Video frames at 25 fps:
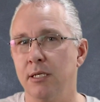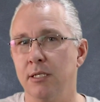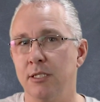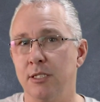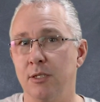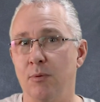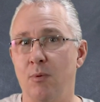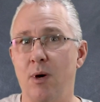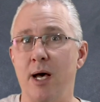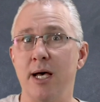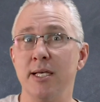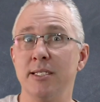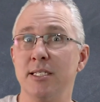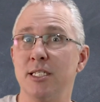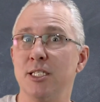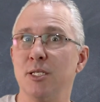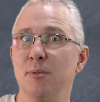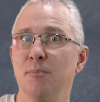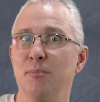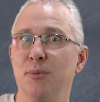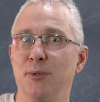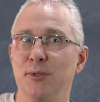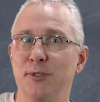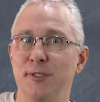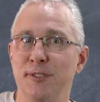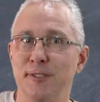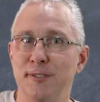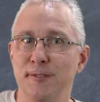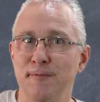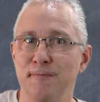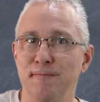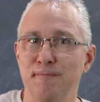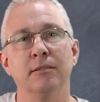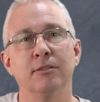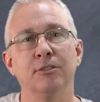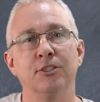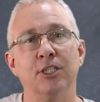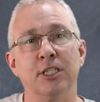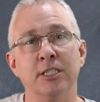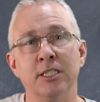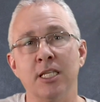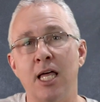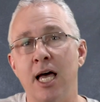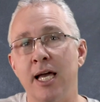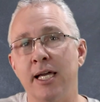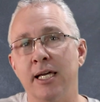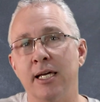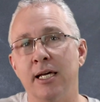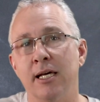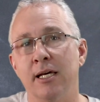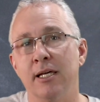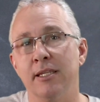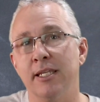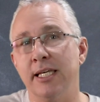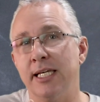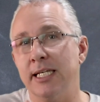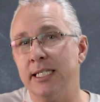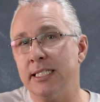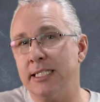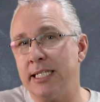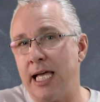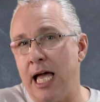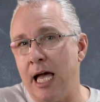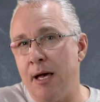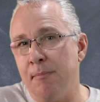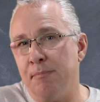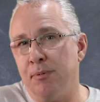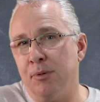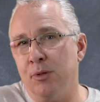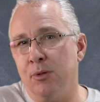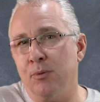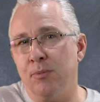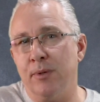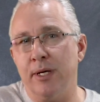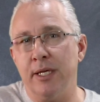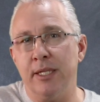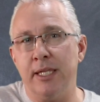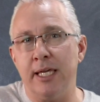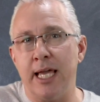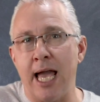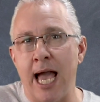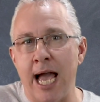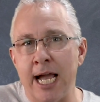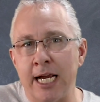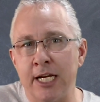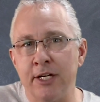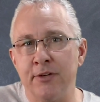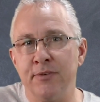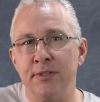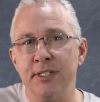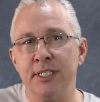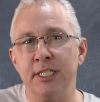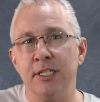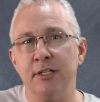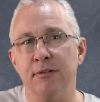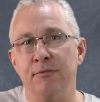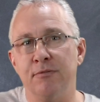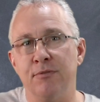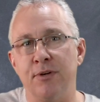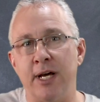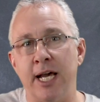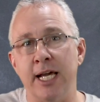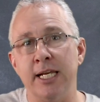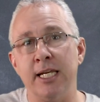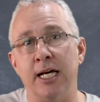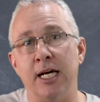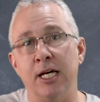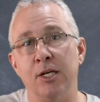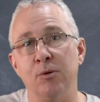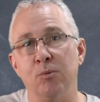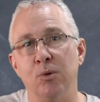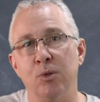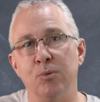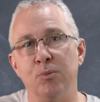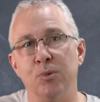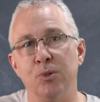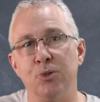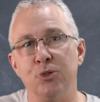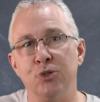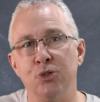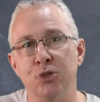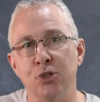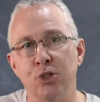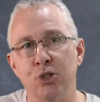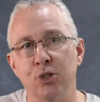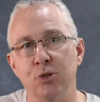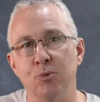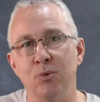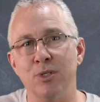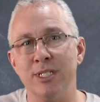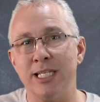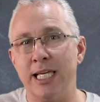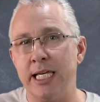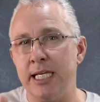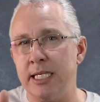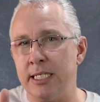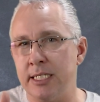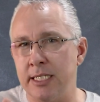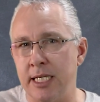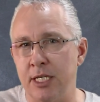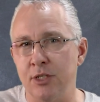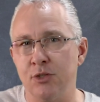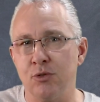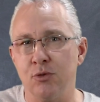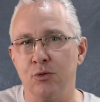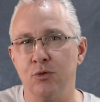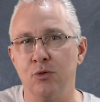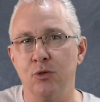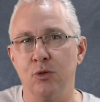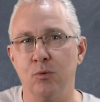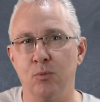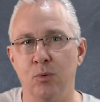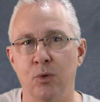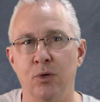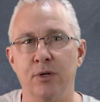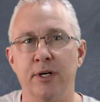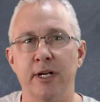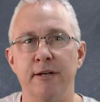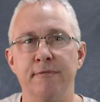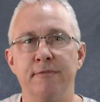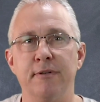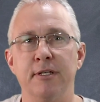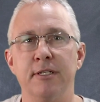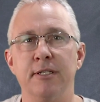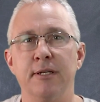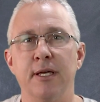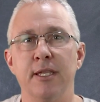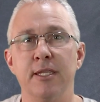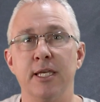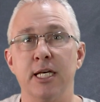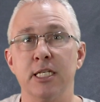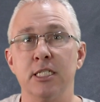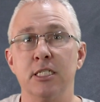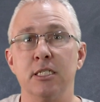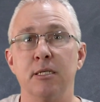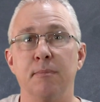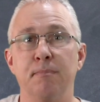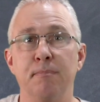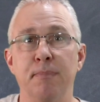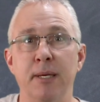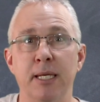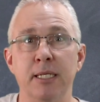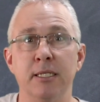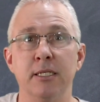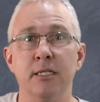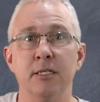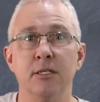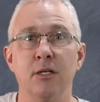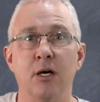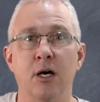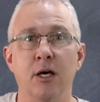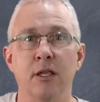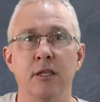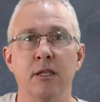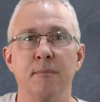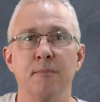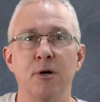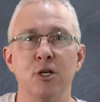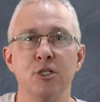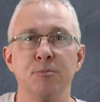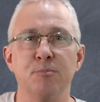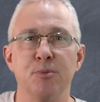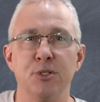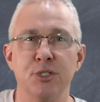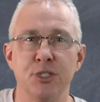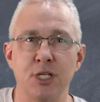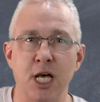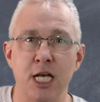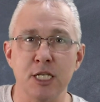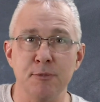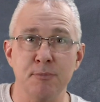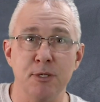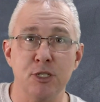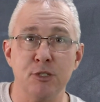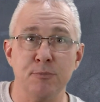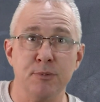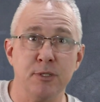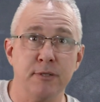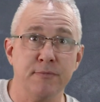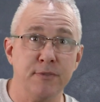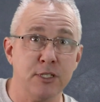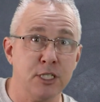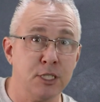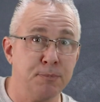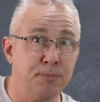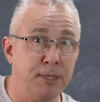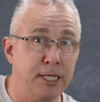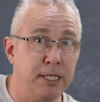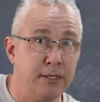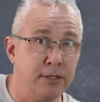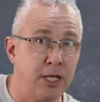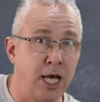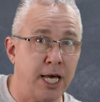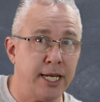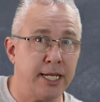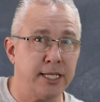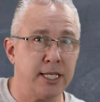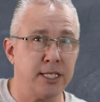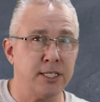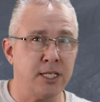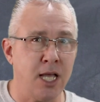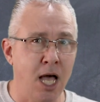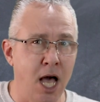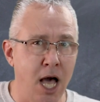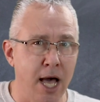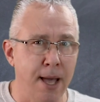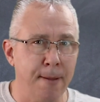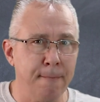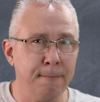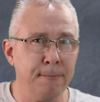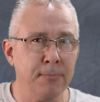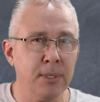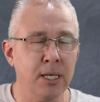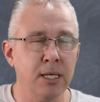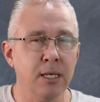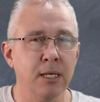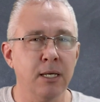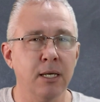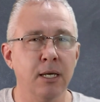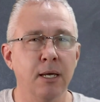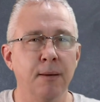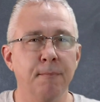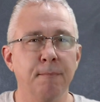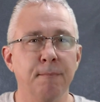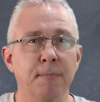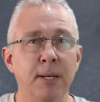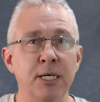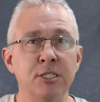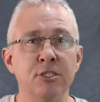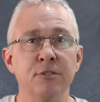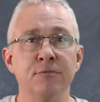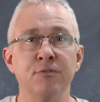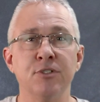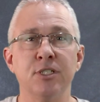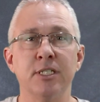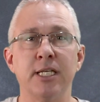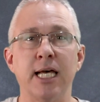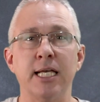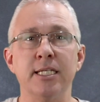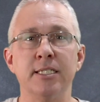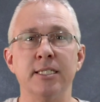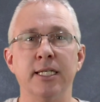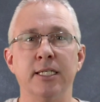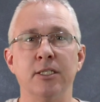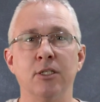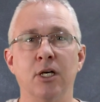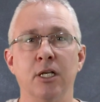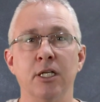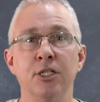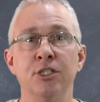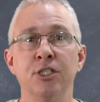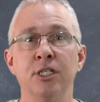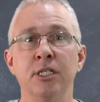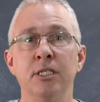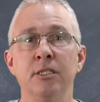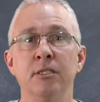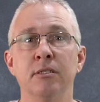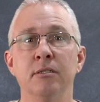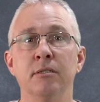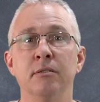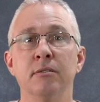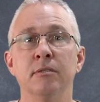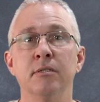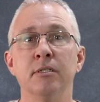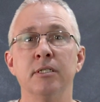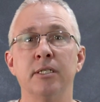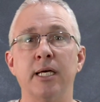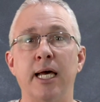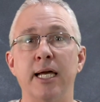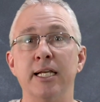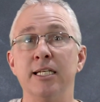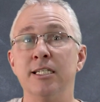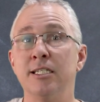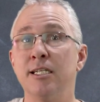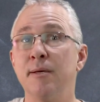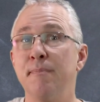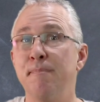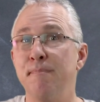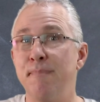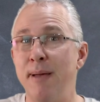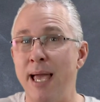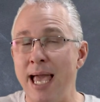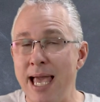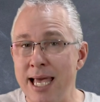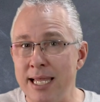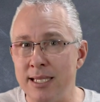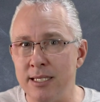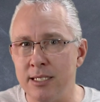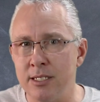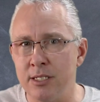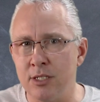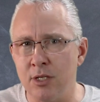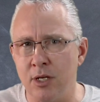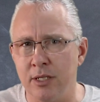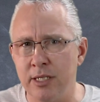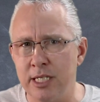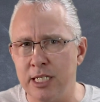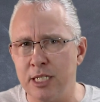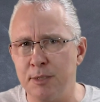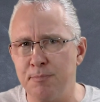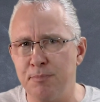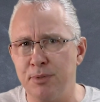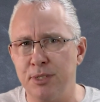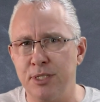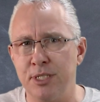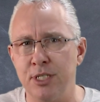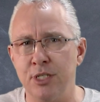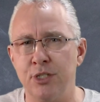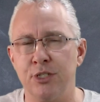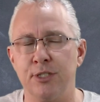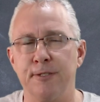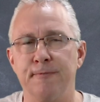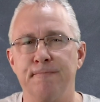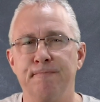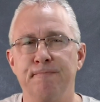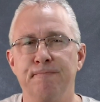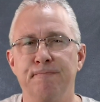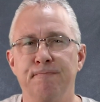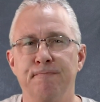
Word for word: So why is this important? Just like the example where the accuracy of radar in World War II was essential to the war effort and thus dependent on the most precise measurement of the speed of light at the time, much of today's technology today depends on this precision.